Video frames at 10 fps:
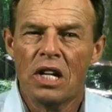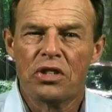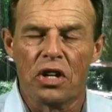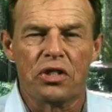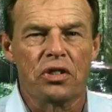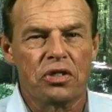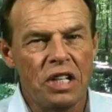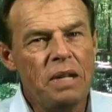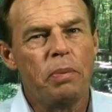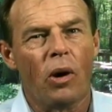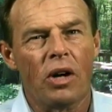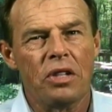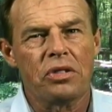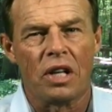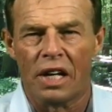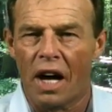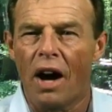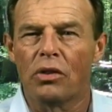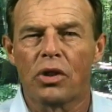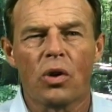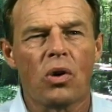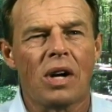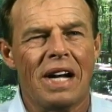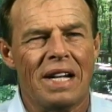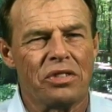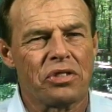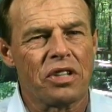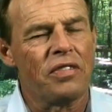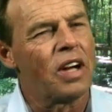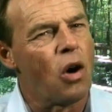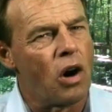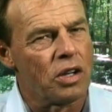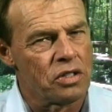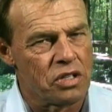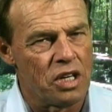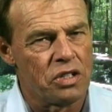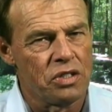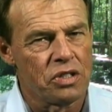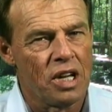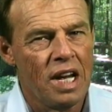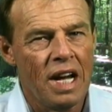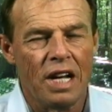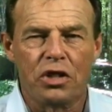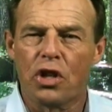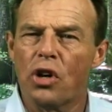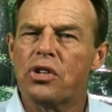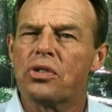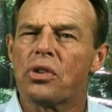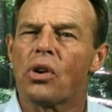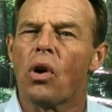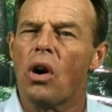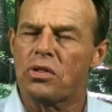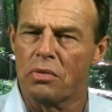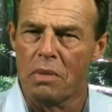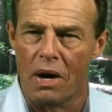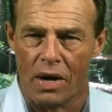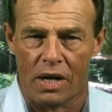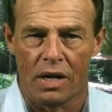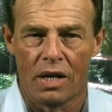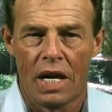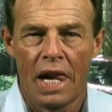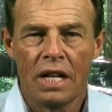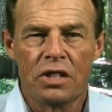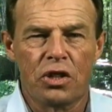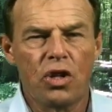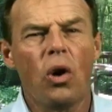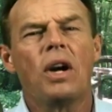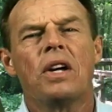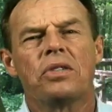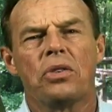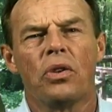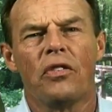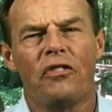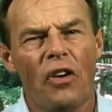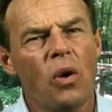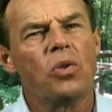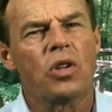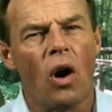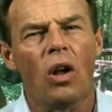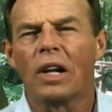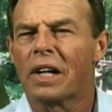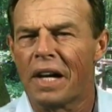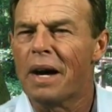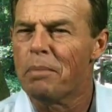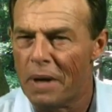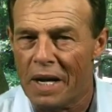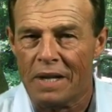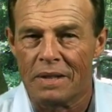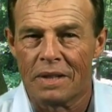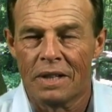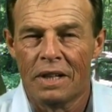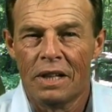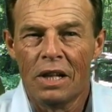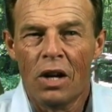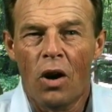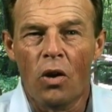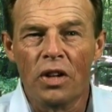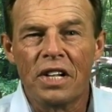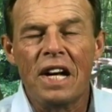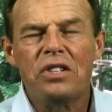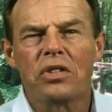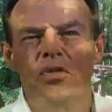such as tea parties and outdoor and civic organizations and churches across America to join us on the phone calling campaign. On the dates